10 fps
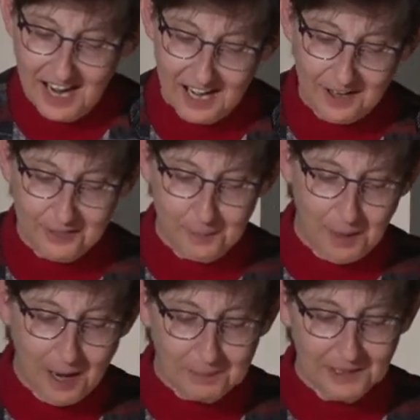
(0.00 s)
uh, the
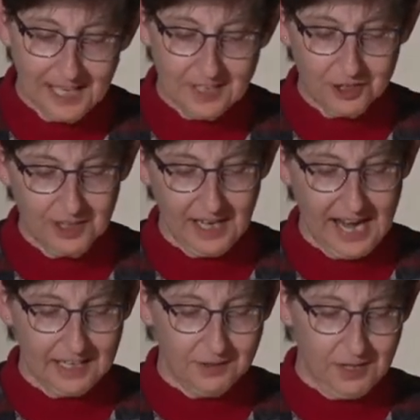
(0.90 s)
population
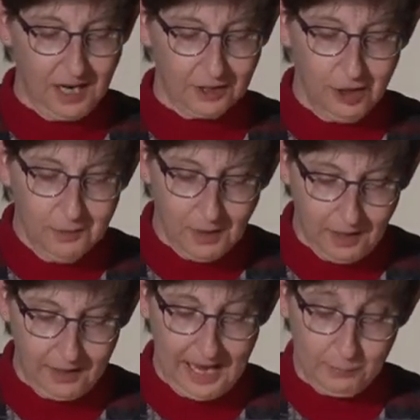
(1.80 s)
had, uh,
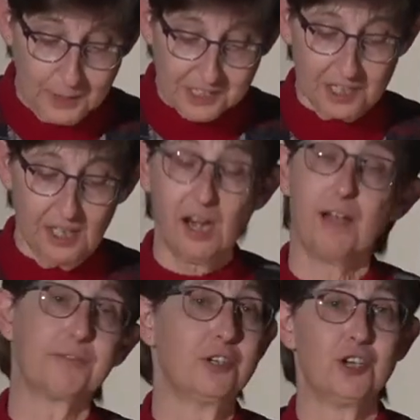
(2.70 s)
had risen
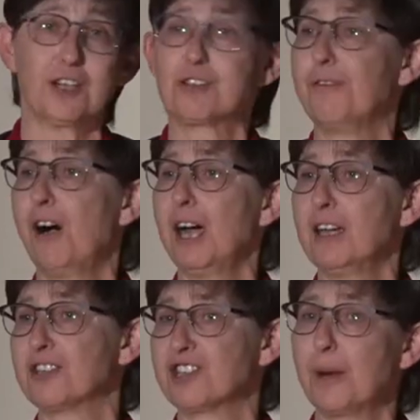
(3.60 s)
enough to justify
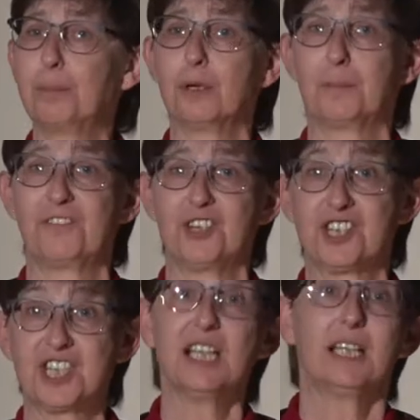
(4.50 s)
a separate
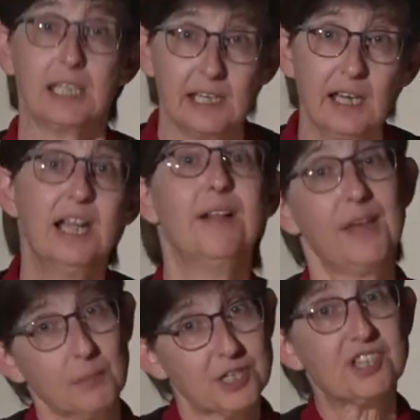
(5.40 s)
facility
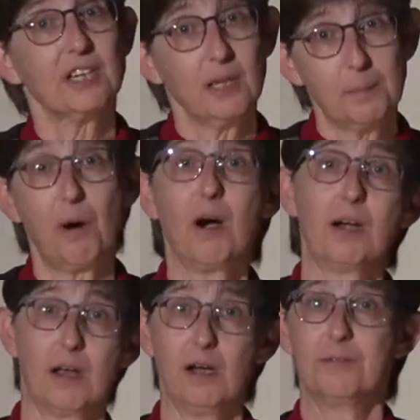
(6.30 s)
that was still a
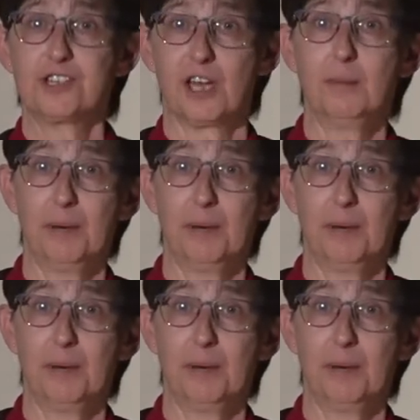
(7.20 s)
part of St.